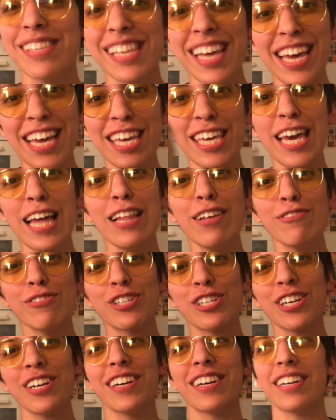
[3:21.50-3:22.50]
like, yellow
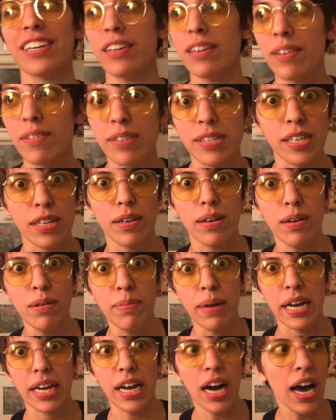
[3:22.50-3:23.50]
shirt. And I was like, oh
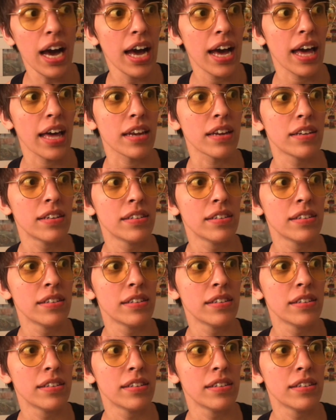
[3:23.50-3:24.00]
my God.